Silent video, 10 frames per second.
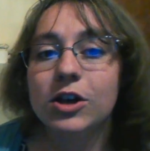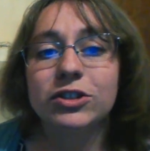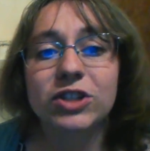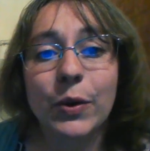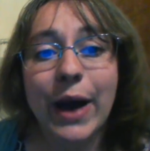
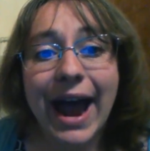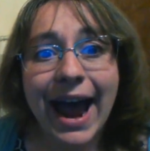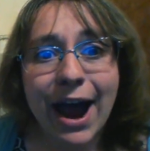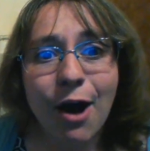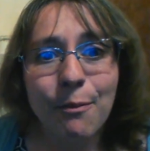So
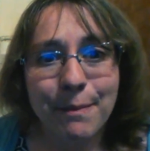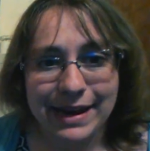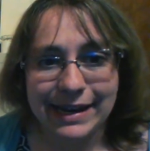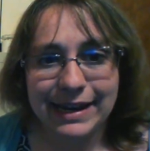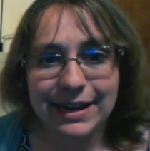how
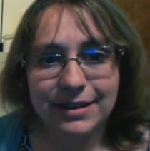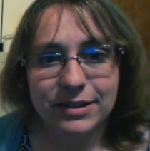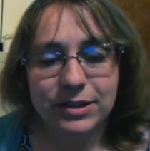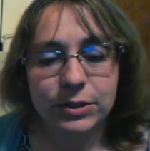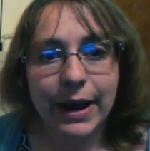many
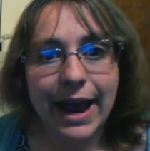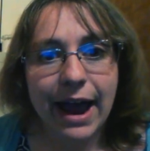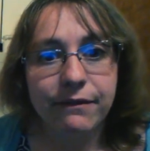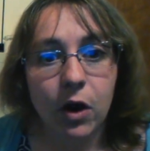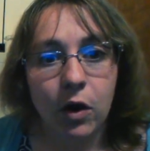do I
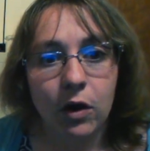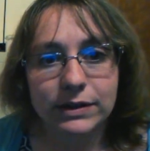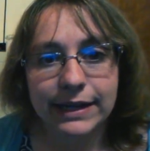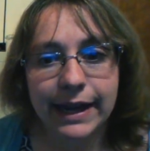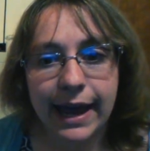have
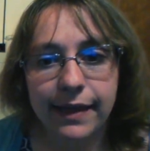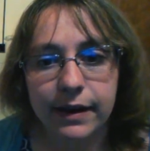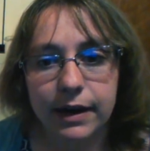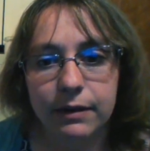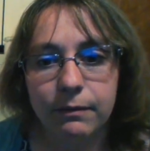all
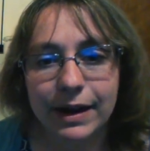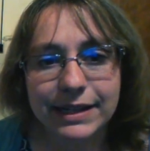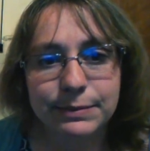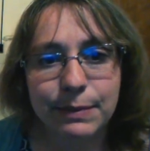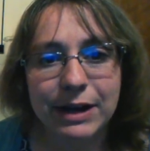together? What
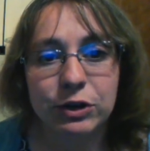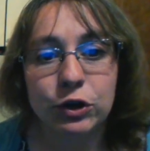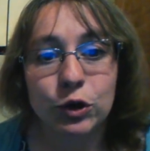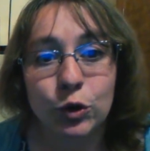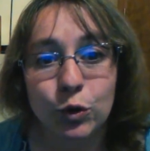is my
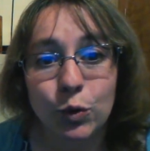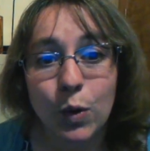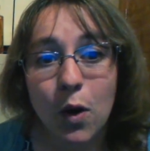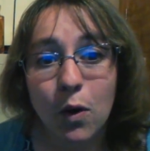new